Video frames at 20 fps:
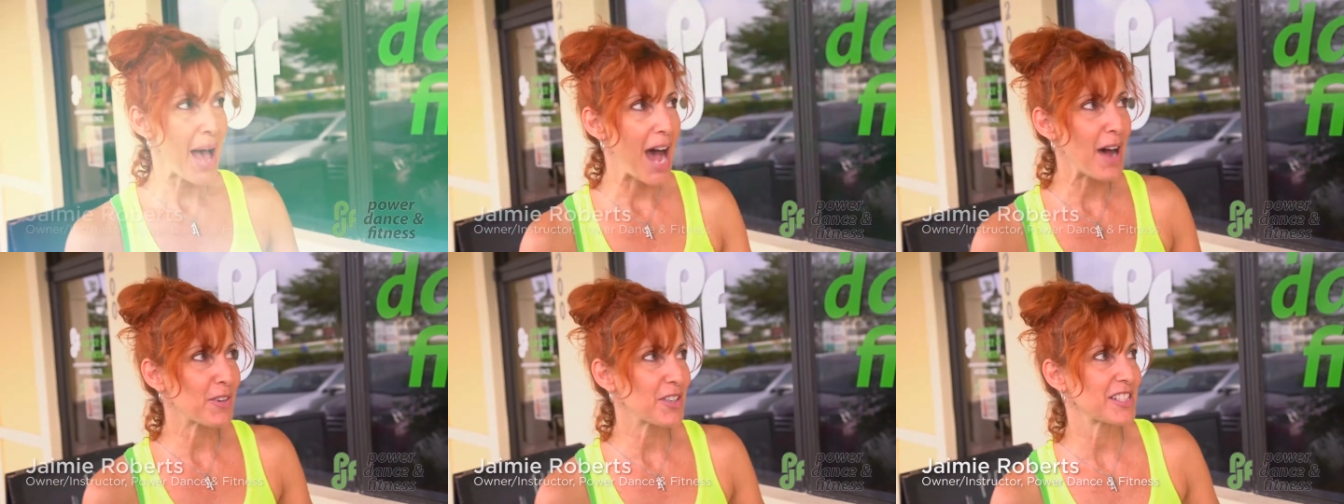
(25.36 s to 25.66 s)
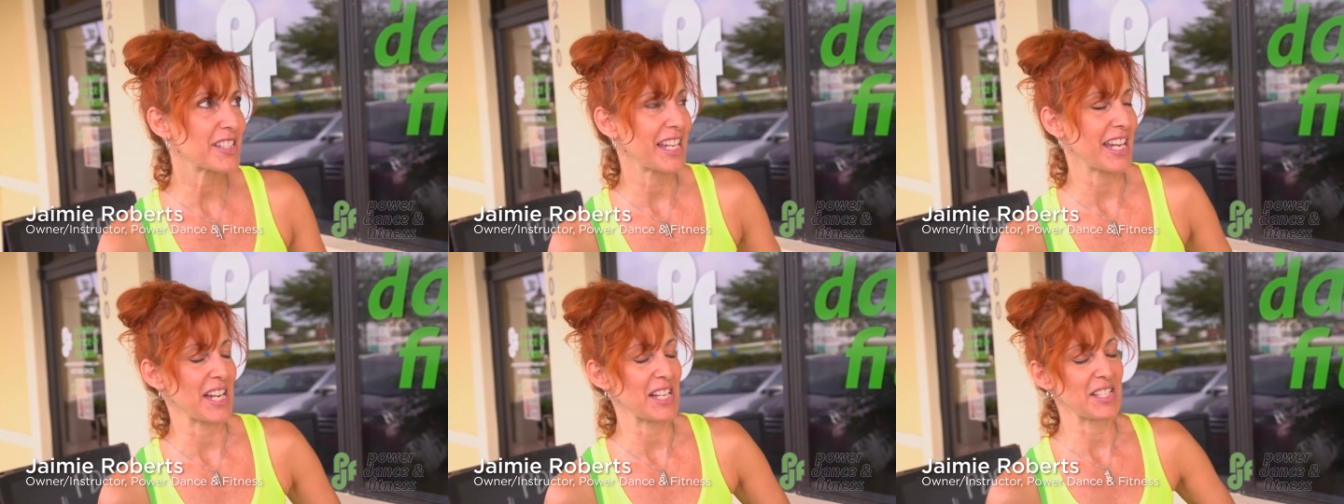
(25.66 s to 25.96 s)

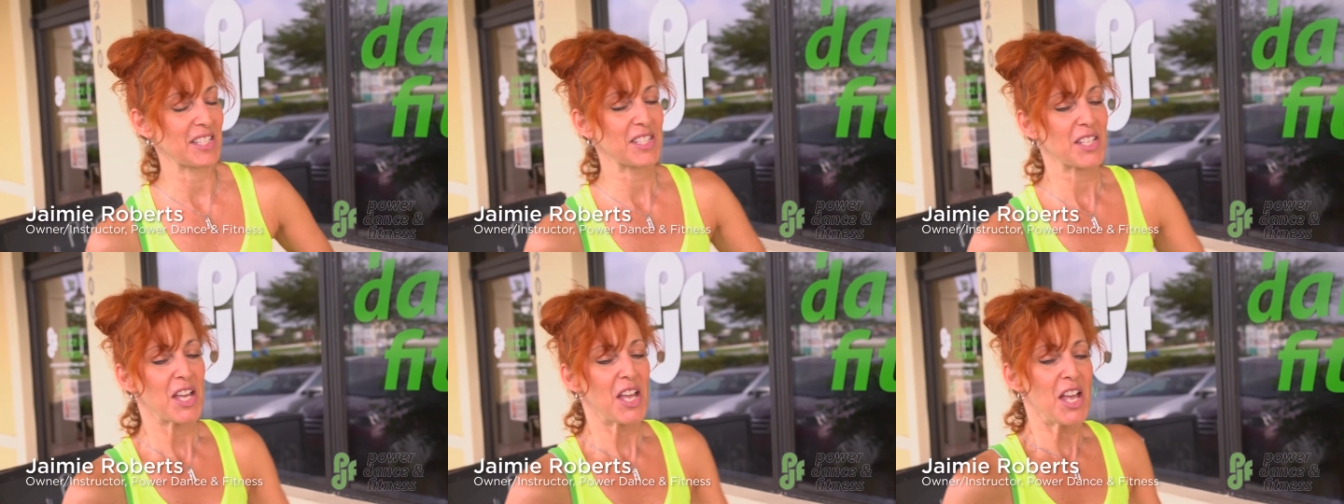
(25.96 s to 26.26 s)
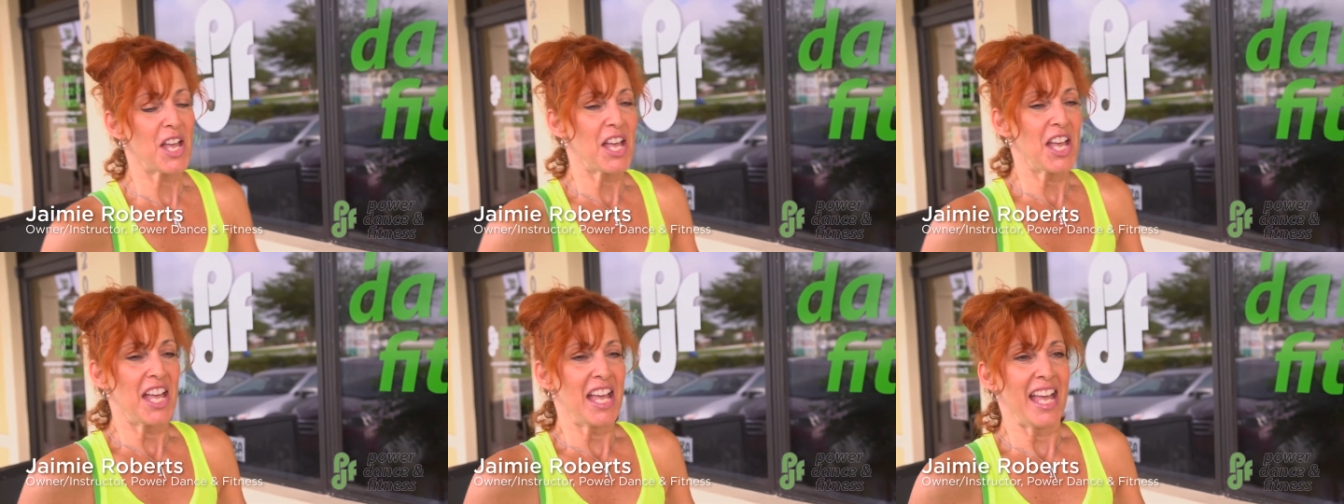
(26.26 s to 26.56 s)
Power dance.
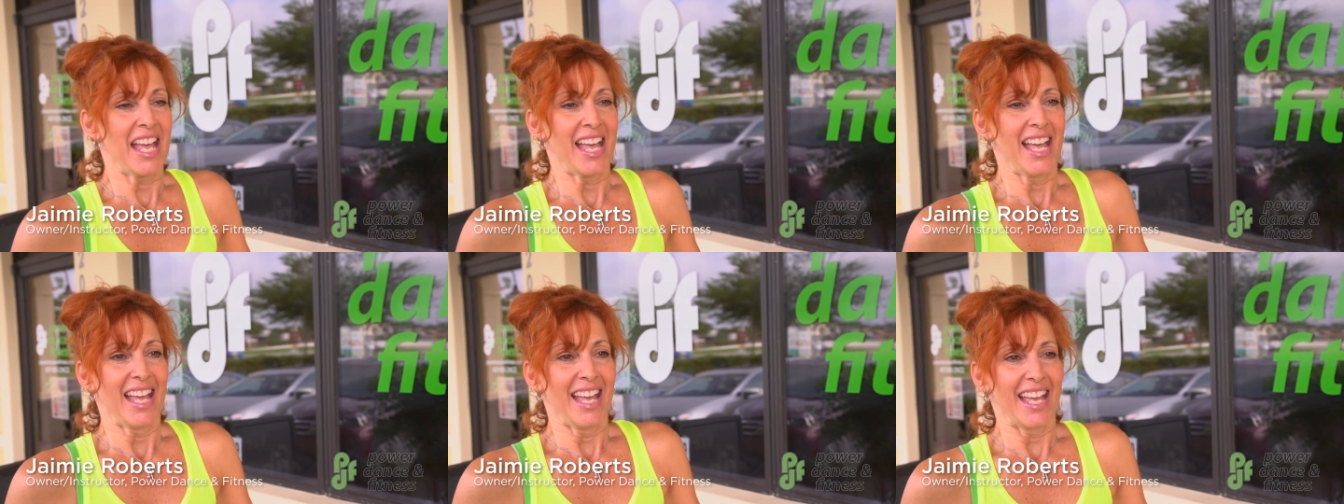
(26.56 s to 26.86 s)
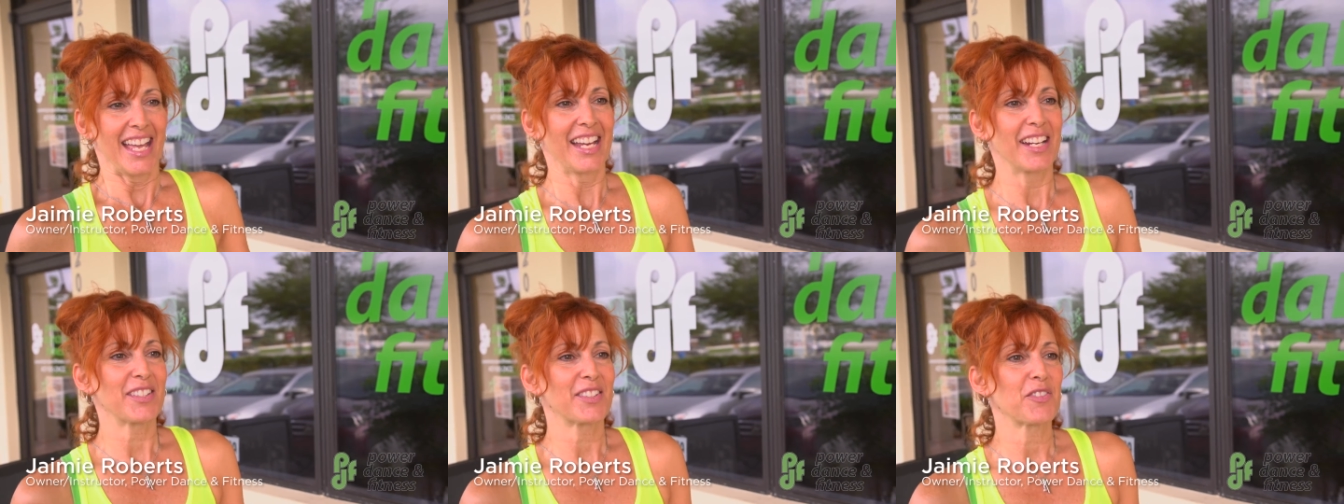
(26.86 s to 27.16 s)

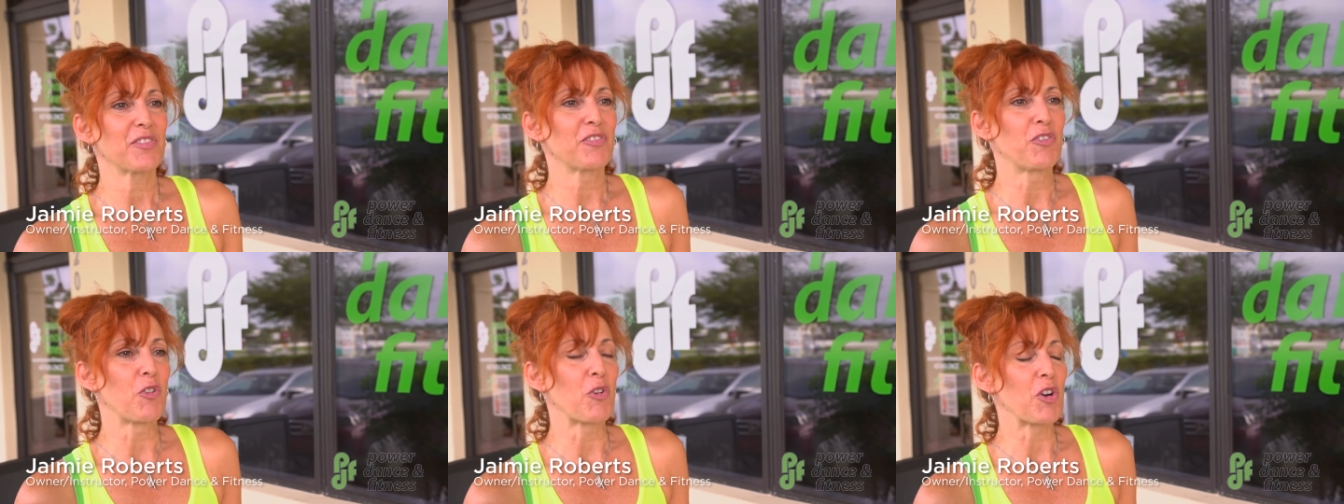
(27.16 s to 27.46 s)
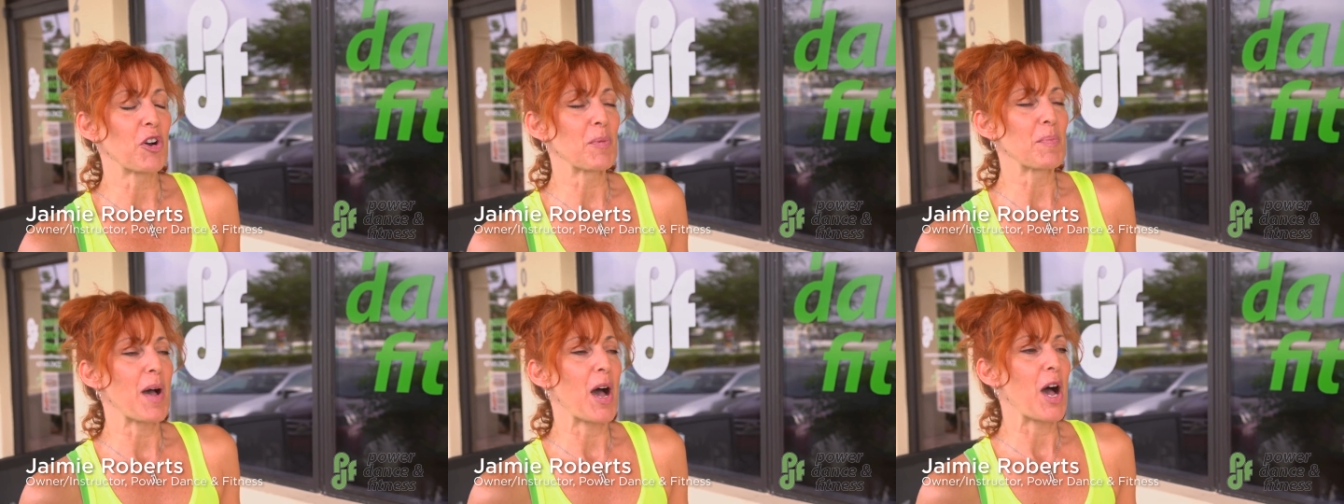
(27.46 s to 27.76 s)
It is a
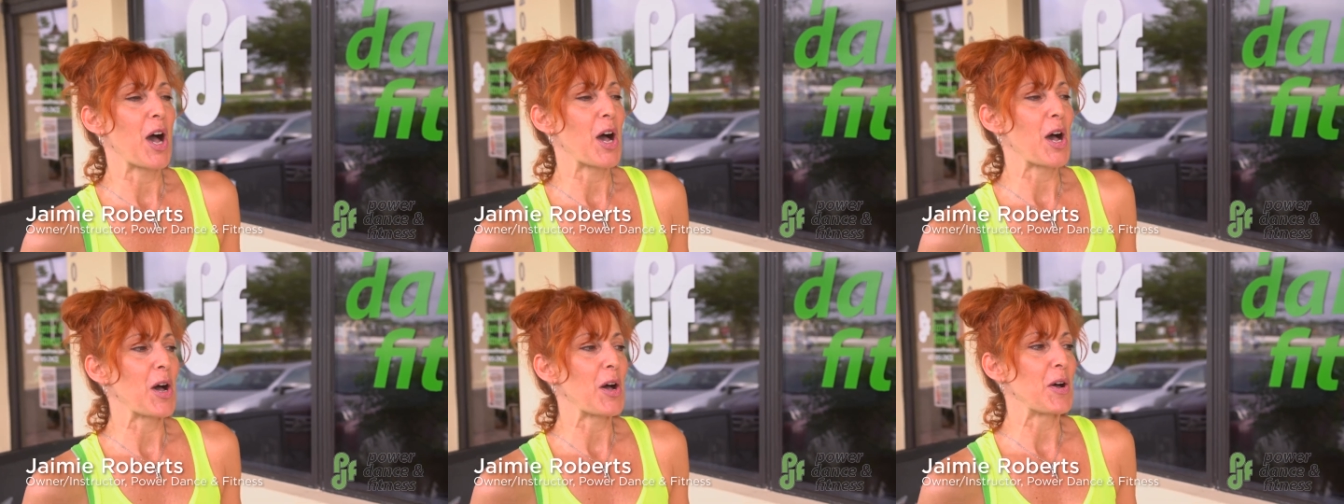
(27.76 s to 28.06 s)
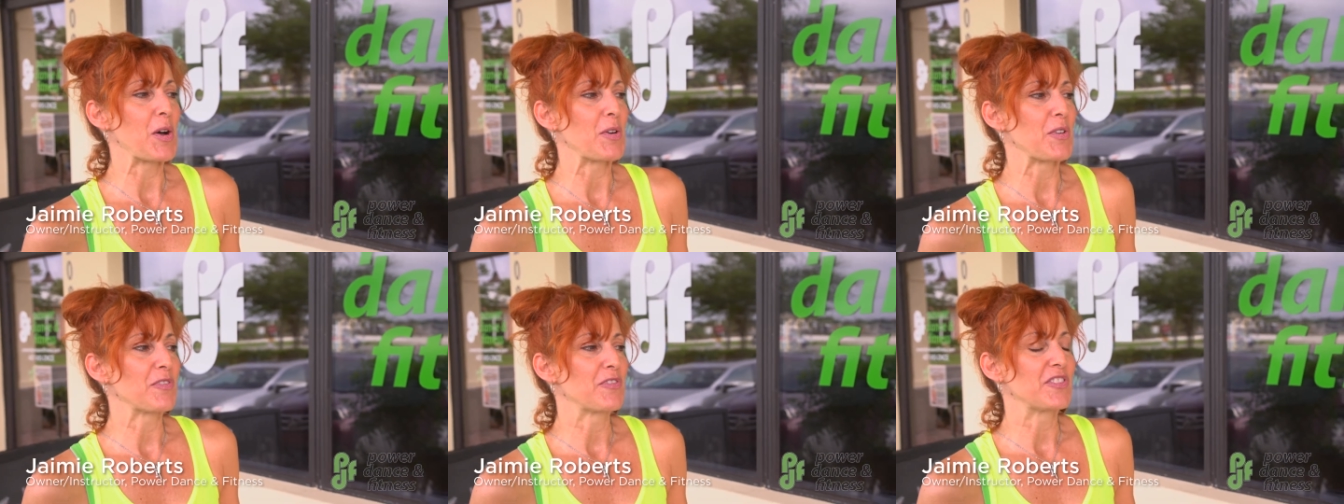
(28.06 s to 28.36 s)
form
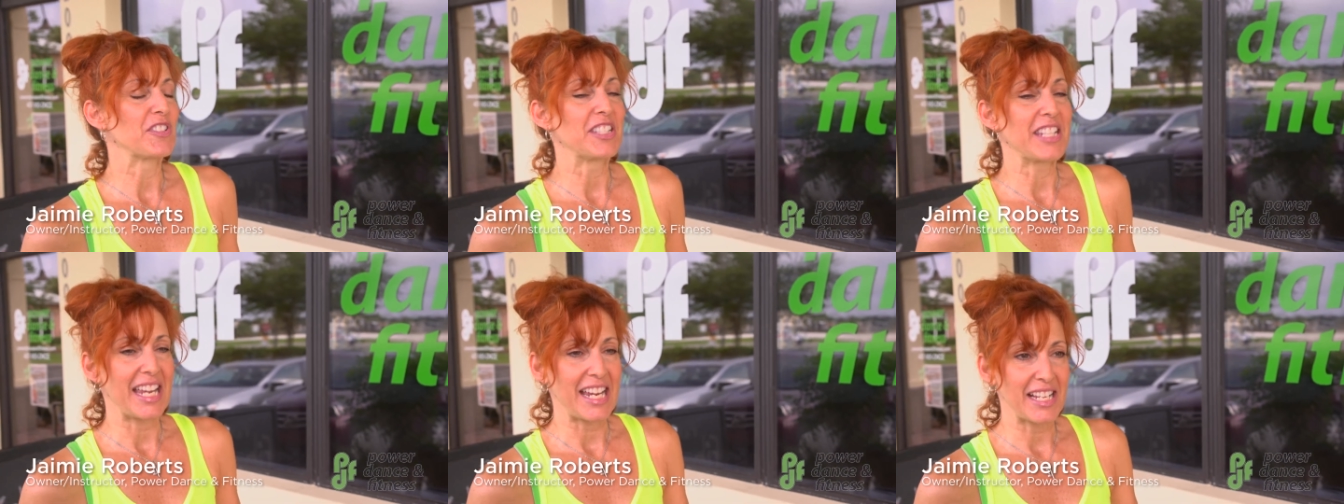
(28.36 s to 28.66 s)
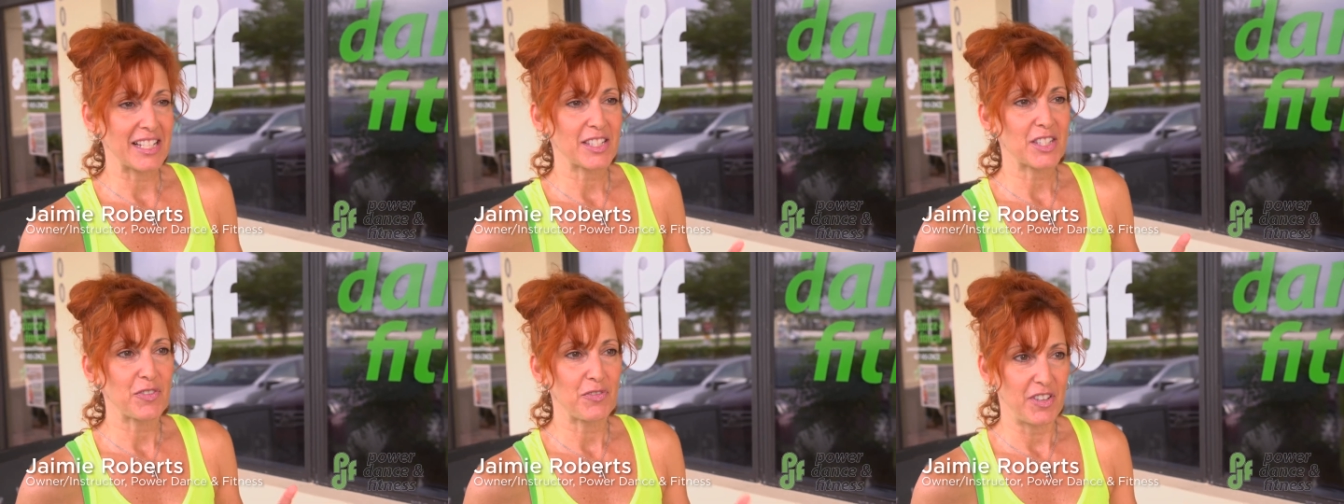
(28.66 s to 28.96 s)
of
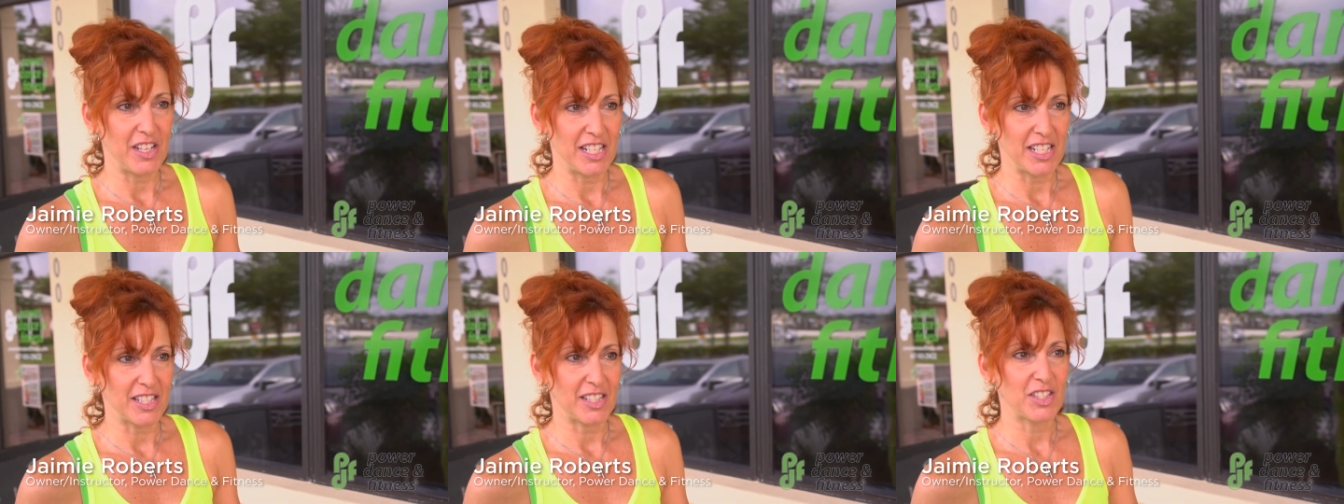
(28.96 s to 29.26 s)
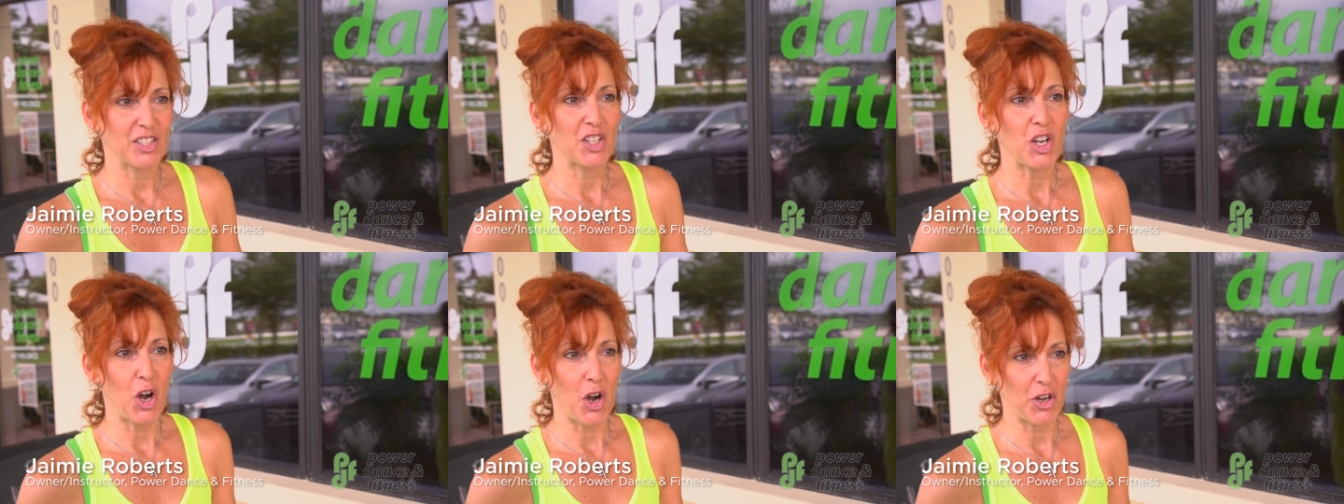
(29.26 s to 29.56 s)
dance
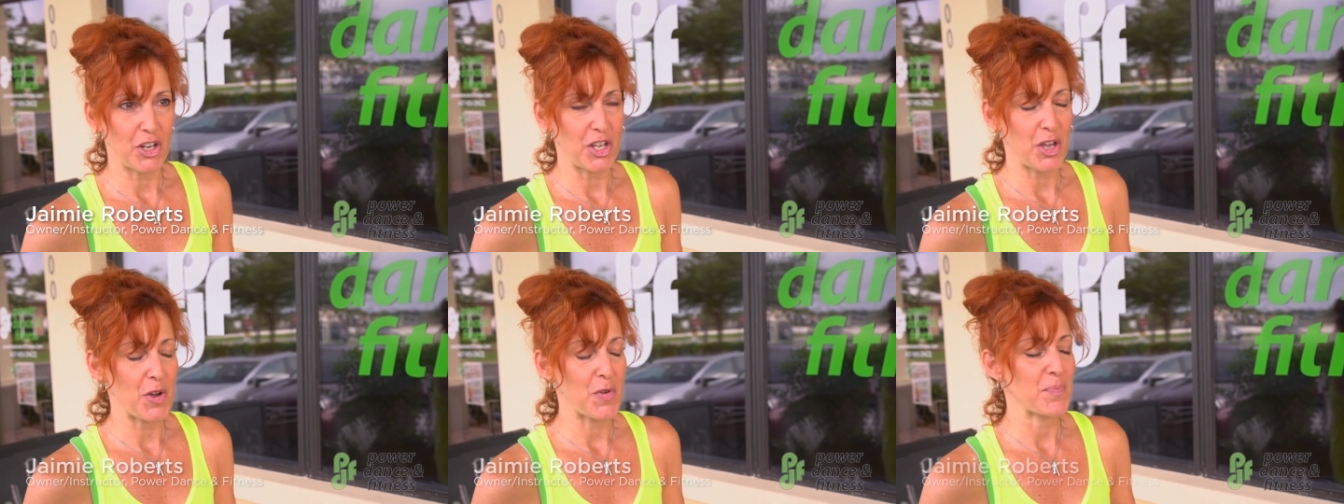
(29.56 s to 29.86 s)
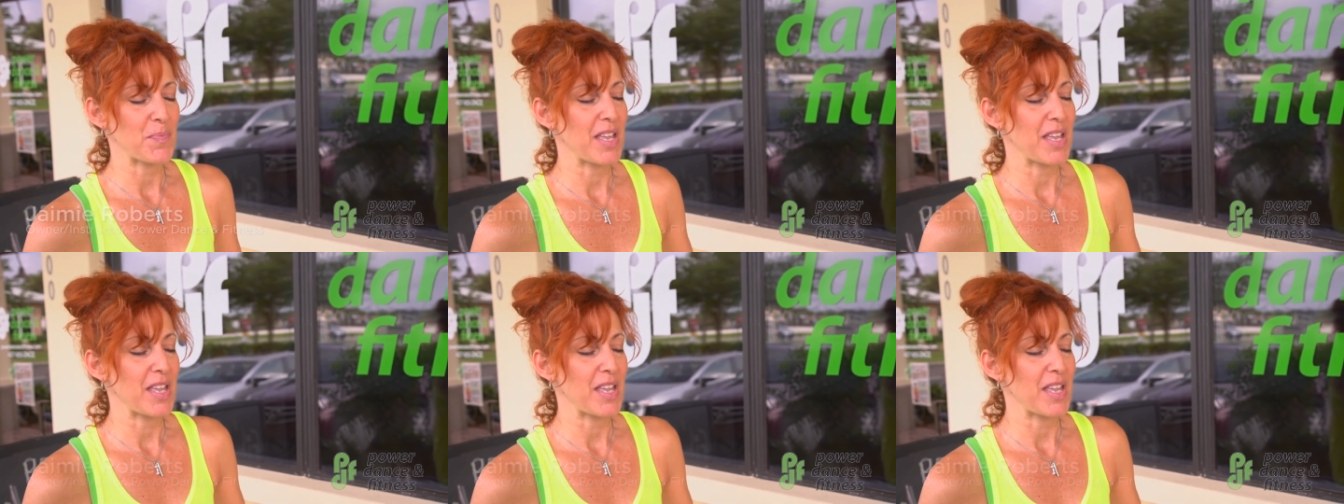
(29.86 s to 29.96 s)
fitness cardio.